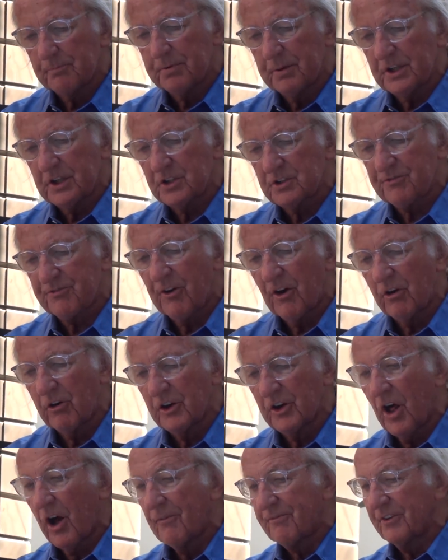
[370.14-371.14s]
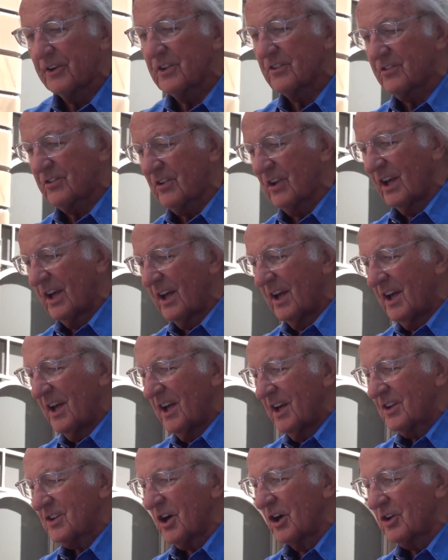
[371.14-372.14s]
the British Foreign
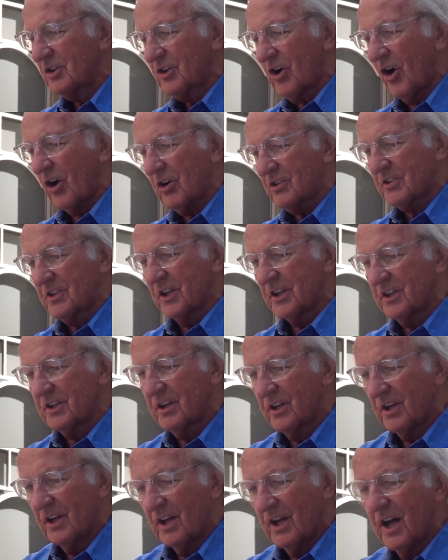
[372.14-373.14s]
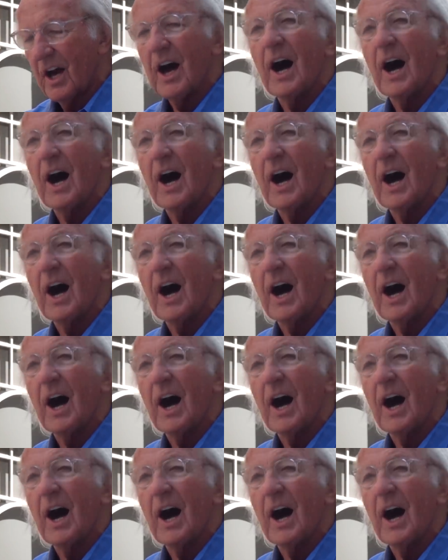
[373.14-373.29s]
Office concocted